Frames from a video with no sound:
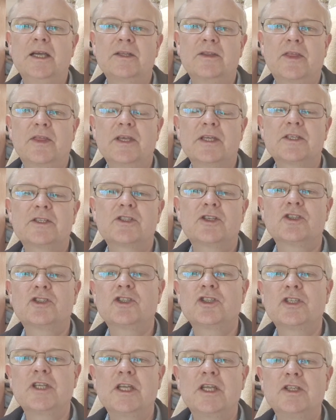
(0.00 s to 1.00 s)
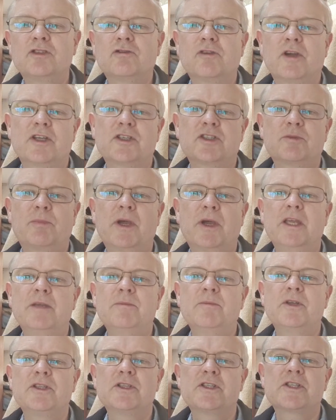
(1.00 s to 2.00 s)
things such as interest
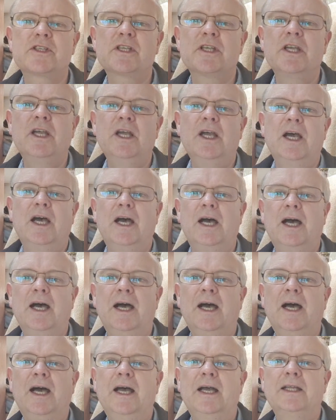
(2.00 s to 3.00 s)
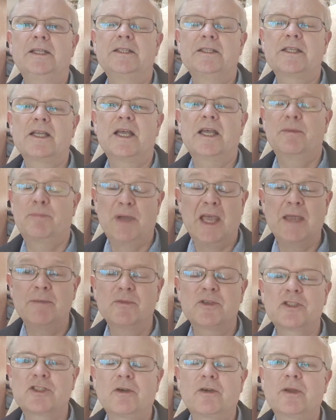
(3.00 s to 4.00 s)
payments and repayments